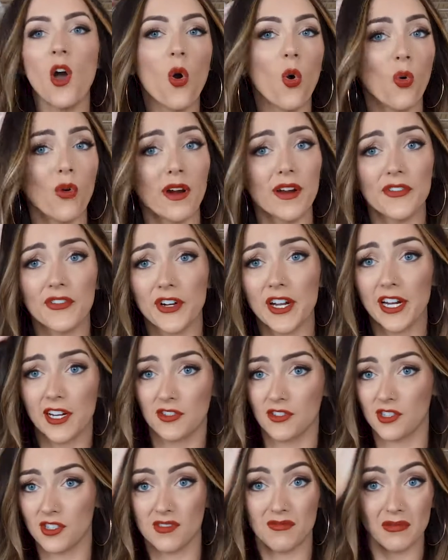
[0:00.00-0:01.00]
or if your hair
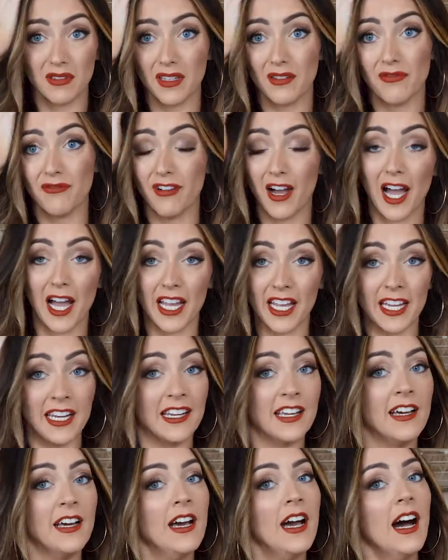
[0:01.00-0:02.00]
is just really
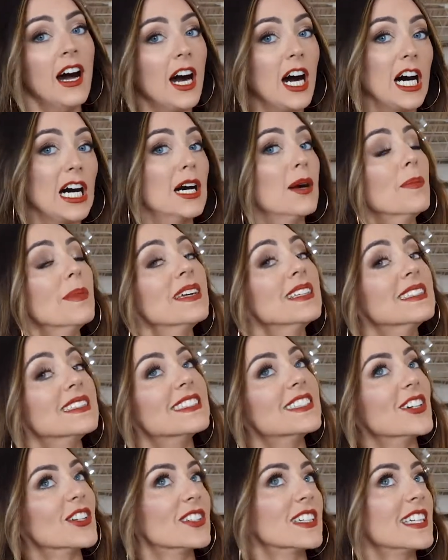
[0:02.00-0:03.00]
fine and
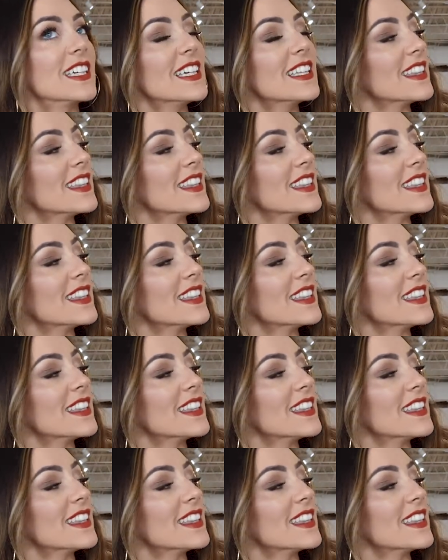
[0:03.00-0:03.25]
silky,